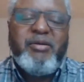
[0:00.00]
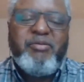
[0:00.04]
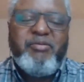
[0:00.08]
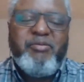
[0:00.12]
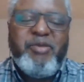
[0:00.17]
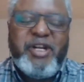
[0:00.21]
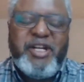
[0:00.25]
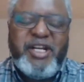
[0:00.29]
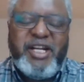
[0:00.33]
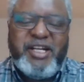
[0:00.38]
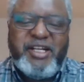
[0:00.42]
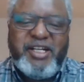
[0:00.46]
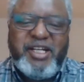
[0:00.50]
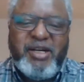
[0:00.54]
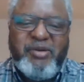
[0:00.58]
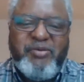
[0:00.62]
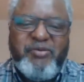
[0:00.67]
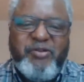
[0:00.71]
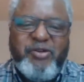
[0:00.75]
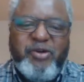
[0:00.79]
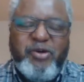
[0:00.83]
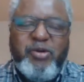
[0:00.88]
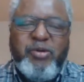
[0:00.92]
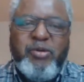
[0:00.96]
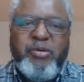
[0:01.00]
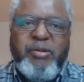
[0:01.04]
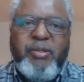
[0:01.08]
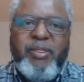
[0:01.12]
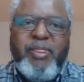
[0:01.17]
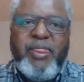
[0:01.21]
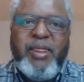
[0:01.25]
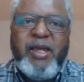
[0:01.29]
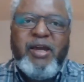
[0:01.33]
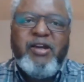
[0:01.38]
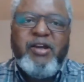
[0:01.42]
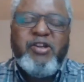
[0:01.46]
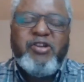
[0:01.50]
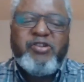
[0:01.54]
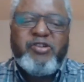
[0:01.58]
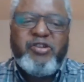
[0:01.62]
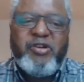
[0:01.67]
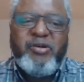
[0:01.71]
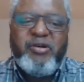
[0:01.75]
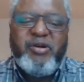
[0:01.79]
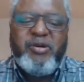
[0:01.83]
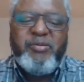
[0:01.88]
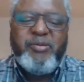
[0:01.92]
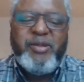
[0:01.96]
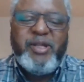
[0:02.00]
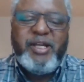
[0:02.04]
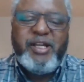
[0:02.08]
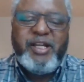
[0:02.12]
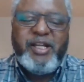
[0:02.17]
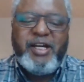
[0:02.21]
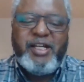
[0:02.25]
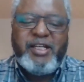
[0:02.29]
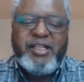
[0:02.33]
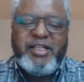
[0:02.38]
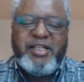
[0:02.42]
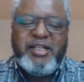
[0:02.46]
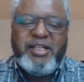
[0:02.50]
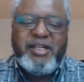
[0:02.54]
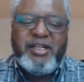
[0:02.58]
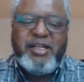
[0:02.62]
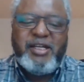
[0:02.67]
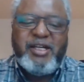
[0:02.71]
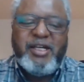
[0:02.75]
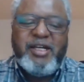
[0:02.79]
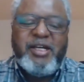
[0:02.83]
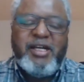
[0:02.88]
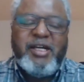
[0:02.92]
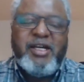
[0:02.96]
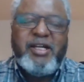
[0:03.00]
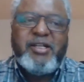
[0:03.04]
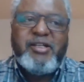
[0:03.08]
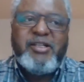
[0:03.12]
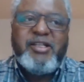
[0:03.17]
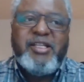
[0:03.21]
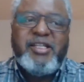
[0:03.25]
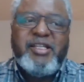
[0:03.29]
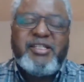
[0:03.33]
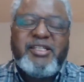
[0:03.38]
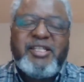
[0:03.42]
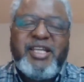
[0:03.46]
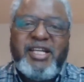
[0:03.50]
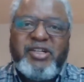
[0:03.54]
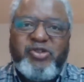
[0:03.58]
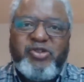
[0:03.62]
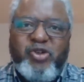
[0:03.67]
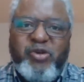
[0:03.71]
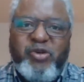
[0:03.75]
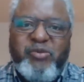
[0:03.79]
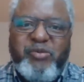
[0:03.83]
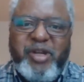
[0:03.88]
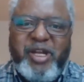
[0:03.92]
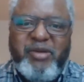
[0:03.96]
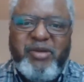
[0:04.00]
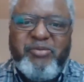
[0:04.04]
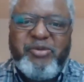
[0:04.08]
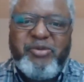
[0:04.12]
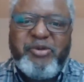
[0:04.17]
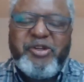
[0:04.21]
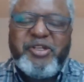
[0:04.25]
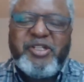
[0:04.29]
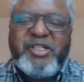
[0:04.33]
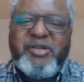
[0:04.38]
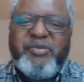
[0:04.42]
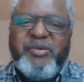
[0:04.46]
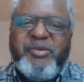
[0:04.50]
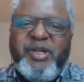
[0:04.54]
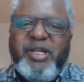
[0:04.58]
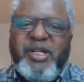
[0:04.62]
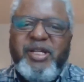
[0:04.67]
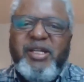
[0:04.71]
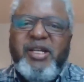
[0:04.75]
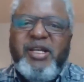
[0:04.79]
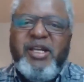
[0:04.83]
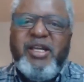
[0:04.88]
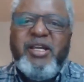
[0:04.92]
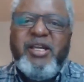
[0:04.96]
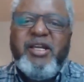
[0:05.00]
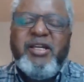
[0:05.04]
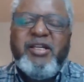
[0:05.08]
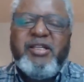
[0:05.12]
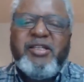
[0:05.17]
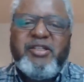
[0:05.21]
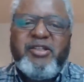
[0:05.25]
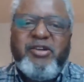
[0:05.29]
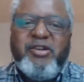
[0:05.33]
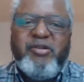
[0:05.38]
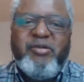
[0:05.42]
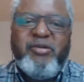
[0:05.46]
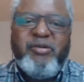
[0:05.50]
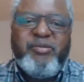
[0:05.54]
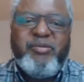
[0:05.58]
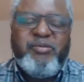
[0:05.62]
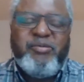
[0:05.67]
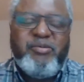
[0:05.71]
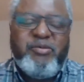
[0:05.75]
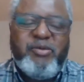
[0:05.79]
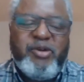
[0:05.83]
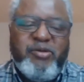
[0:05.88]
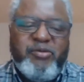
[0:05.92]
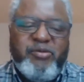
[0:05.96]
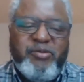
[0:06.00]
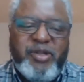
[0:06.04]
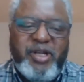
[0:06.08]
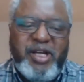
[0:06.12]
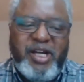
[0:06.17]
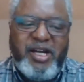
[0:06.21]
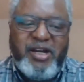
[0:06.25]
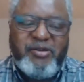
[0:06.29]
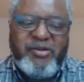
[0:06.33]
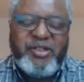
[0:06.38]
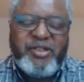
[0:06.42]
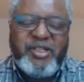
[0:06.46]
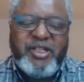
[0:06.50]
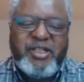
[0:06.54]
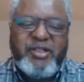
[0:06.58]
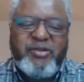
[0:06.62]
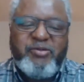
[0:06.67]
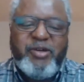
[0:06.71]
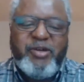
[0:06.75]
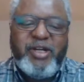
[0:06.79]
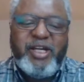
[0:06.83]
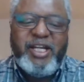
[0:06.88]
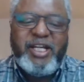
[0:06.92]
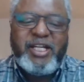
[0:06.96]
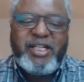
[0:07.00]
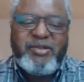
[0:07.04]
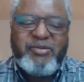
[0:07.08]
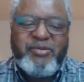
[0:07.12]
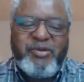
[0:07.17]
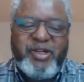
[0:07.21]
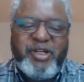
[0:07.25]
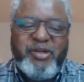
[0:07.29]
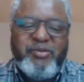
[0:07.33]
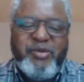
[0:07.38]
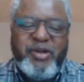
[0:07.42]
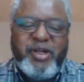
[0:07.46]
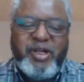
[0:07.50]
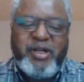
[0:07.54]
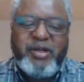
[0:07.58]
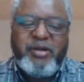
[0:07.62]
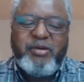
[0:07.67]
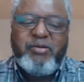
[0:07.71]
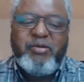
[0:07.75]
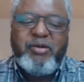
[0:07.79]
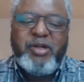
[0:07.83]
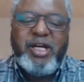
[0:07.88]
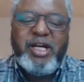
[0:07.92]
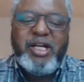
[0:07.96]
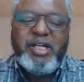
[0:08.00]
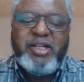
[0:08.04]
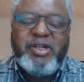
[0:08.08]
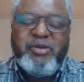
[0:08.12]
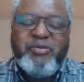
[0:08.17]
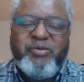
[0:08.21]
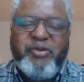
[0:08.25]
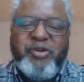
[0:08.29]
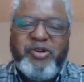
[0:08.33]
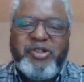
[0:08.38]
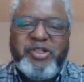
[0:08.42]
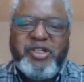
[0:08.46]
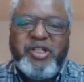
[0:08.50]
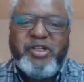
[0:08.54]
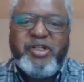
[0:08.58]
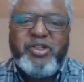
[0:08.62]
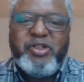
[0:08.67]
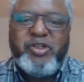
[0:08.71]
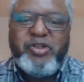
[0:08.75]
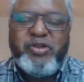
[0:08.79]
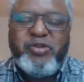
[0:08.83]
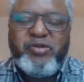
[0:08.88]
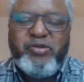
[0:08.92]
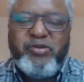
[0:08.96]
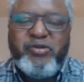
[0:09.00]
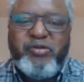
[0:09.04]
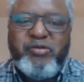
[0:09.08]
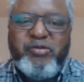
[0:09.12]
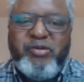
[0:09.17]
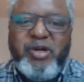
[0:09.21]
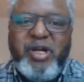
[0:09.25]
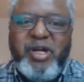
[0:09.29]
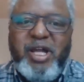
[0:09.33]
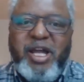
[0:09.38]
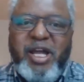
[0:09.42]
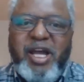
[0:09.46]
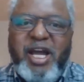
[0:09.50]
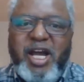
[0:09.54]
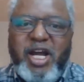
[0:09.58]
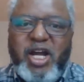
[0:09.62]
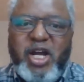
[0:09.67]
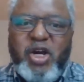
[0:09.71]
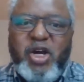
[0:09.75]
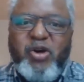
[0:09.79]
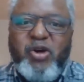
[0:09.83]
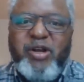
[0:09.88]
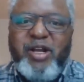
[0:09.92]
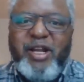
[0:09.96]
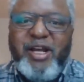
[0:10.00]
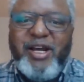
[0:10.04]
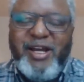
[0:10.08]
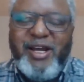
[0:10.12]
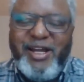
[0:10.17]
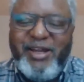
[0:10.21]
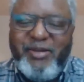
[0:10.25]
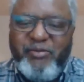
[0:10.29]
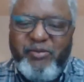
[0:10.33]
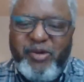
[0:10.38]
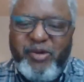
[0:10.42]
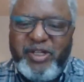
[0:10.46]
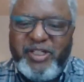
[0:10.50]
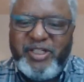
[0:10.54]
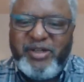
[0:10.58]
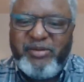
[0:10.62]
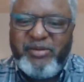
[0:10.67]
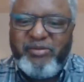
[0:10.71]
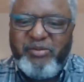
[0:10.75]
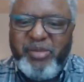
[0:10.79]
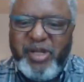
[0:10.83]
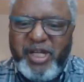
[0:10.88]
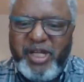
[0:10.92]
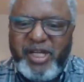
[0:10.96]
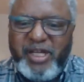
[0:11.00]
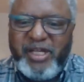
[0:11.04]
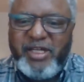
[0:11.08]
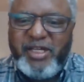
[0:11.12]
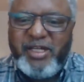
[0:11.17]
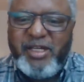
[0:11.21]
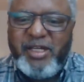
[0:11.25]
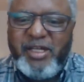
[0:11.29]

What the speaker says: Panandafo, some of them at the Sao Tome and Principe. Some of the houses were even deported to Angola and Mozambique.